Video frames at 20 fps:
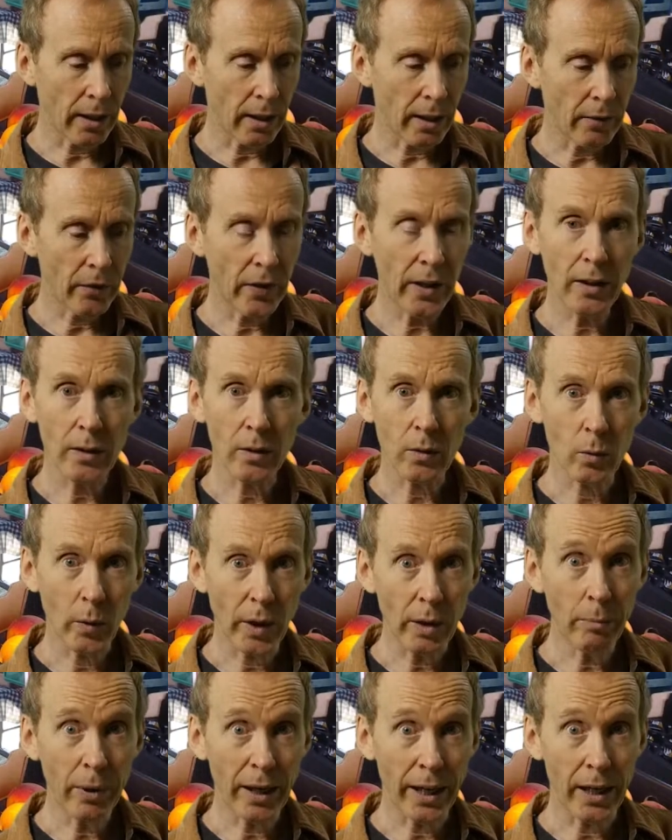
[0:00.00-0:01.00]
I found this
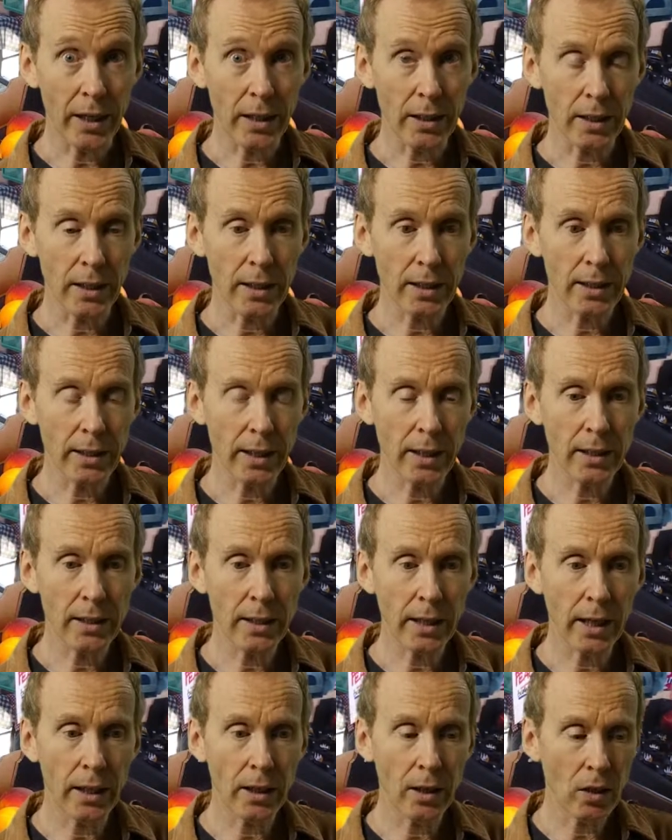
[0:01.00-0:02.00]
web page, and it says
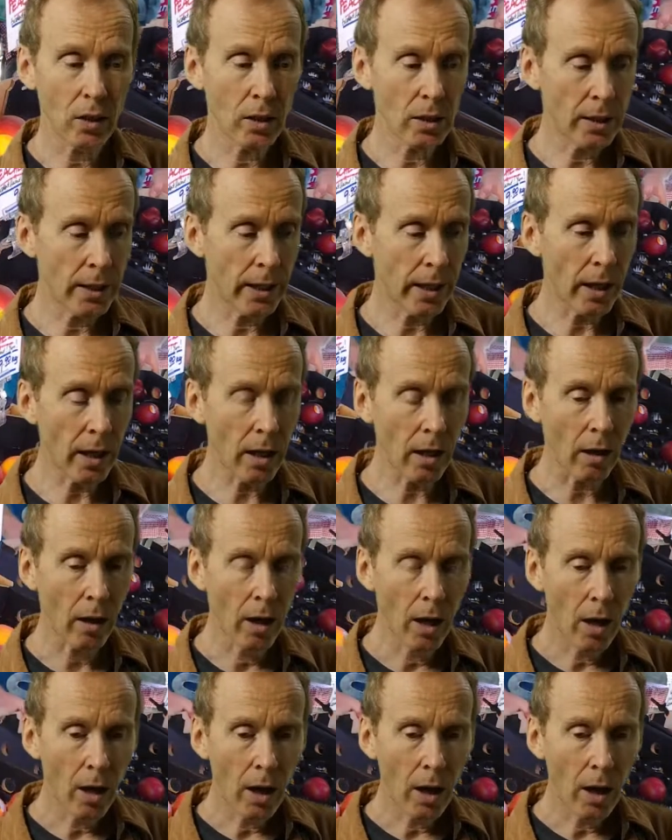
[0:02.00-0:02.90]
that you can tell